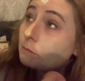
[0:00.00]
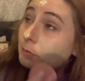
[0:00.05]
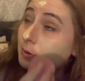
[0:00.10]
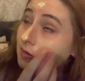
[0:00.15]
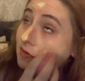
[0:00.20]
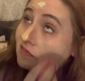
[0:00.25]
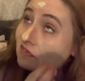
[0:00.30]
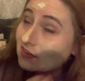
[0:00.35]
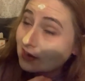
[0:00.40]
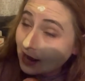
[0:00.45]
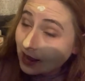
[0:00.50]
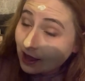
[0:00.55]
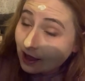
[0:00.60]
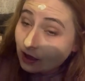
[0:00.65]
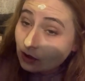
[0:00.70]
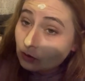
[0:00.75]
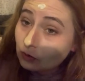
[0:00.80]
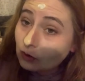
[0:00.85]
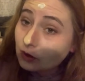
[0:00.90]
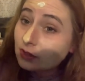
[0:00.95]
But
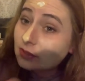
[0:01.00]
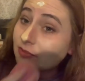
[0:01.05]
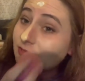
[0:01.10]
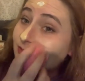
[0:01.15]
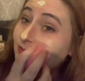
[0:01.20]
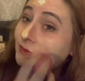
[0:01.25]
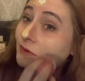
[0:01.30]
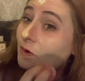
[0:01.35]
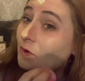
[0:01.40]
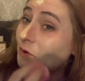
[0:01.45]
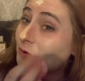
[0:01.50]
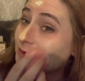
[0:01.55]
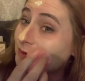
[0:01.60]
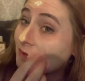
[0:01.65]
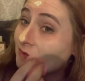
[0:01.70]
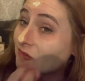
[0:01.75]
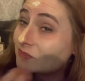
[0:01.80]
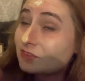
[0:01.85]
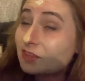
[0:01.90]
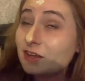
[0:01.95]
now the whole,
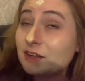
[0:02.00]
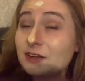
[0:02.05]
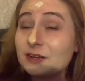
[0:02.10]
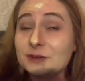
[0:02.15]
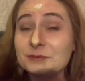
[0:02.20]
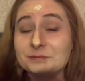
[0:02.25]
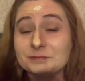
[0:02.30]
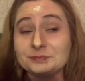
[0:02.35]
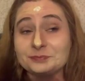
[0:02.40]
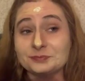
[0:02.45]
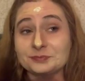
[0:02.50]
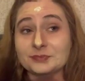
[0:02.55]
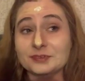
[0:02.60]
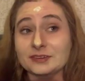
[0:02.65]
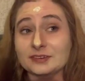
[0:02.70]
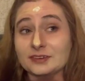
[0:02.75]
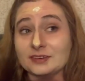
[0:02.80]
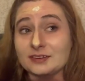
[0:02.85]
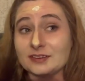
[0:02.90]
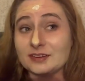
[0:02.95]
the
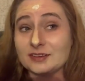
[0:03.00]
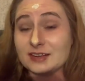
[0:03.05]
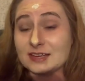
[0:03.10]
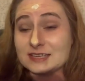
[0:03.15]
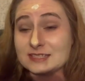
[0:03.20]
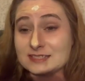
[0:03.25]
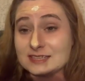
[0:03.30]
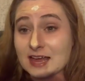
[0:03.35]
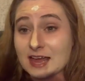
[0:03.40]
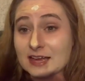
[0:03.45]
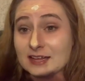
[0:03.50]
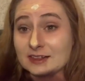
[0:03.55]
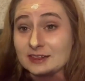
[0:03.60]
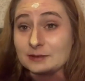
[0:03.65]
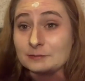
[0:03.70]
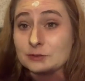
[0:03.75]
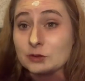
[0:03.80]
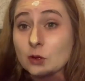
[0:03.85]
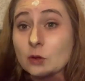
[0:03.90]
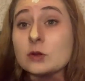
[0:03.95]

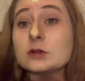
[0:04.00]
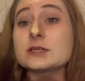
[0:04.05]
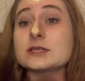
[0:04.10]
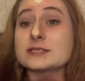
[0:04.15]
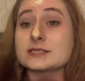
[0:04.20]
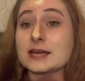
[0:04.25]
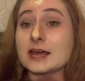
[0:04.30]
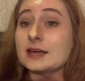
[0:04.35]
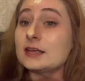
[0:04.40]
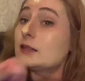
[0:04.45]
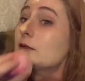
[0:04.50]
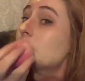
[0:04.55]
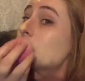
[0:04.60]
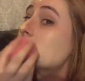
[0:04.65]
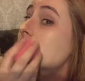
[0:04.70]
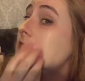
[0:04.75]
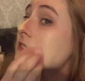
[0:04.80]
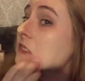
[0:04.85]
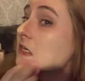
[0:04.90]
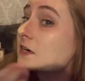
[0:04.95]
asylum, the old asylum
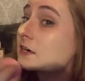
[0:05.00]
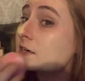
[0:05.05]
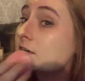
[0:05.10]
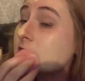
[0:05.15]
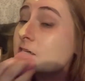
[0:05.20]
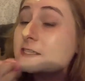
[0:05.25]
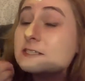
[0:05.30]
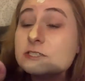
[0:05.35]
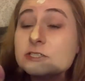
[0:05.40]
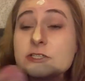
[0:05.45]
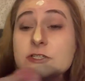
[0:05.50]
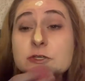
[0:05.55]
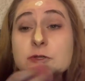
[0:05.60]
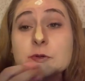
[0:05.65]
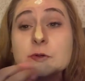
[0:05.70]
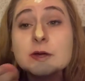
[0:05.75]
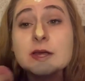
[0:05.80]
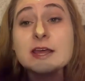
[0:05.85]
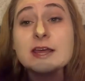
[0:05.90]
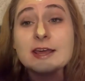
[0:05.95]
was turned
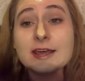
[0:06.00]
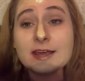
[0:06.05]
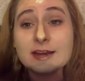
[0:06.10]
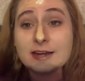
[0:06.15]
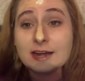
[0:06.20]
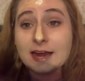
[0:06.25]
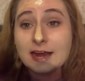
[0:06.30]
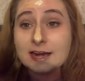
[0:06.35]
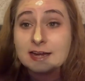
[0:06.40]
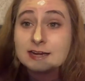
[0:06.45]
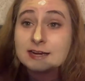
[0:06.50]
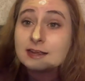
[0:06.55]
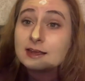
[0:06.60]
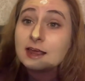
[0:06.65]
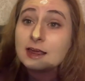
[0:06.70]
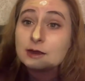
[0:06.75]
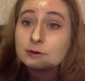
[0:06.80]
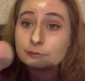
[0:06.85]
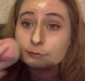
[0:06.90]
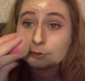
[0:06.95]
into an
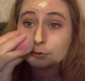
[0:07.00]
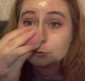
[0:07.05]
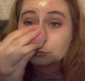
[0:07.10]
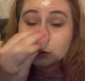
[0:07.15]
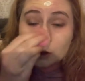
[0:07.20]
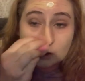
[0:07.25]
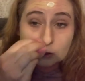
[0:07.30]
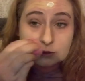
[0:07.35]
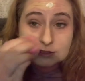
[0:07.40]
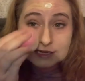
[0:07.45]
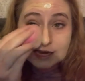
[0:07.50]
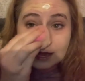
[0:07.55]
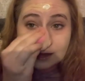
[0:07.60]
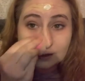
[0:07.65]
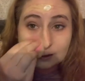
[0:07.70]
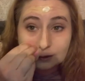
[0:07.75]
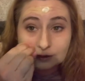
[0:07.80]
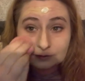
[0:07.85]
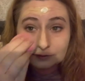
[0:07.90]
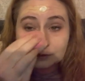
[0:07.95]
88 room
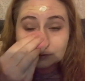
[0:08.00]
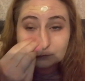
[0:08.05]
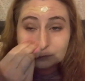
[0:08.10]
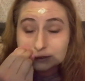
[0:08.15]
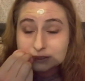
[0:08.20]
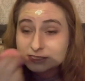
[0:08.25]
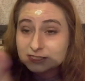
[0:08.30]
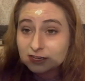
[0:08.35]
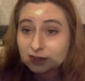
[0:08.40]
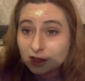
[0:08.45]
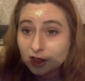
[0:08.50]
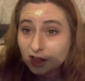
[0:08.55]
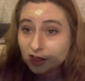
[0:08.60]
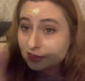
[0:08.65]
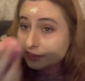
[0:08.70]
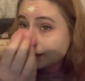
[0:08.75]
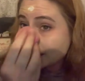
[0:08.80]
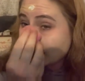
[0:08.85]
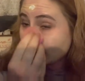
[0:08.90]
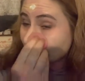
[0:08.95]
hotel, which they call
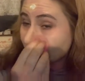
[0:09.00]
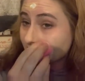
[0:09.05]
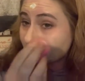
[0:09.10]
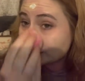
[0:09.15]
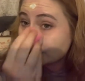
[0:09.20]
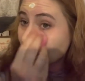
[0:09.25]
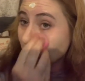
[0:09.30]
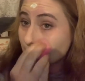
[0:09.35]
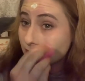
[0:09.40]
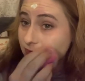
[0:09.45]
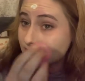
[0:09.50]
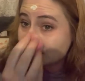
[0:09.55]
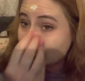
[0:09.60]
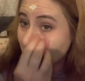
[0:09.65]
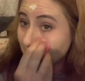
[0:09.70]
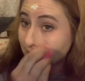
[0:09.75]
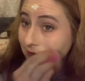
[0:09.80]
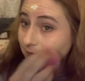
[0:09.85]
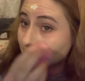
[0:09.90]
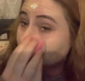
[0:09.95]
the Henry
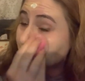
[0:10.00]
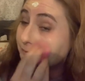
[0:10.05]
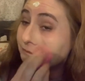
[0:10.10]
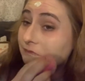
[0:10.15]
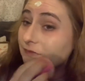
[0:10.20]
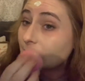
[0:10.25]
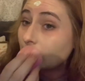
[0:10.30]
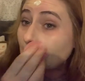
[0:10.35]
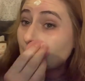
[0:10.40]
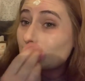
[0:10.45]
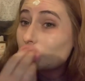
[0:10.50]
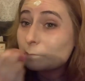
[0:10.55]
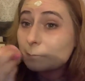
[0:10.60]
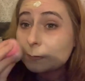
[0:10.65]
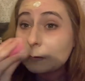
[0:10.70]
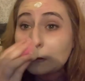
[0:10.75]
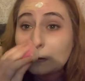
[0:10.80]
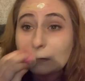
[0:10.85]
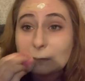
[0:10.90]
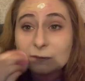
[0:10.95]
Hotel,
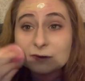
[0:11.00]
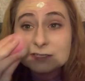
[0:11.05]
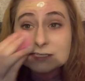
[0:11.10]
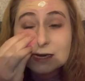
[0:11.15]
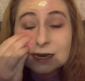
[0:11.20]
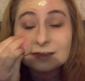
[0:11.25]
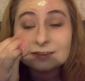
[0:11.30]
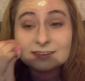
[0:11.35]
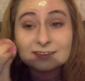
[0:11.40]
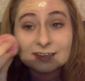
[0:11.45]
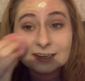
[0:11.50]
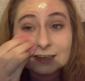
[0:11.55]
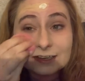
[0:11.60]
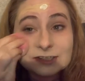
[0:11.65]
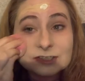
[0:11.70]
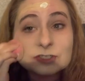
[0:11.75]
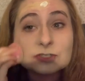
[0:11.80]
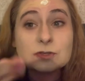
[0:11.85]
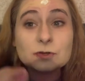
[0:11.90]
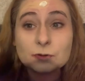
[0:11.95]
which I think
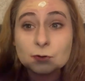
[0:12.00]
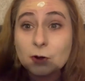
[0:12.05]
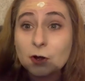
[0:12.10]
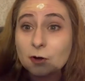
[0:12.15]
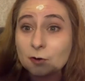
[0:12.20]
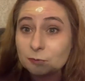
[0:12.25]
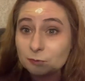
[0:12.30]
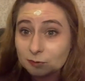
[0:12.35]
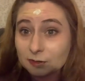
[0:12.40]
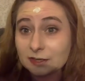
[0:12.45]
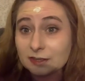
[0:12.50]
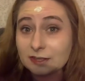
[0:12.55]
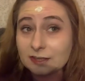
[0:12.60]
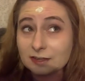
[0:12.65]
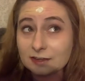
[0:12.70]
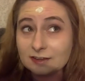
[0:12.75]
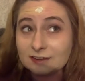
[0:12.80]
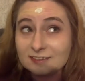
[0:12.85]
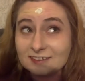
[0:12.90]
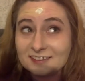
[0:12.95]
is a
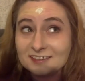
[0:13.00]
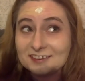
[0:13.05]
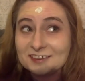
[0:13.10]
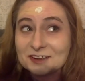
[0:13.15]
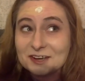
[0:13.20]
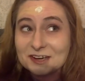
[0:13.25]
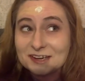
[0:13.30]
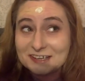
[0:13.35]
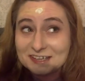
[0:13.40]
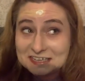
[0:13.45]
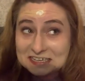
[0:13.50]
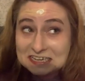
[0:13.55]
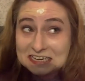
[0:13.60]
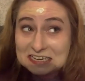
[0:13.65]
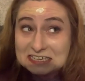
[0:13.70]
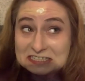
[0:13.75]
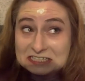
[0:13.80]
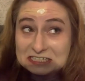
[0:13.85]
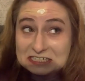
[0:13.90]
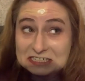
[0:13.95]
really
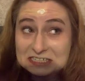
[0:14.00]
neat,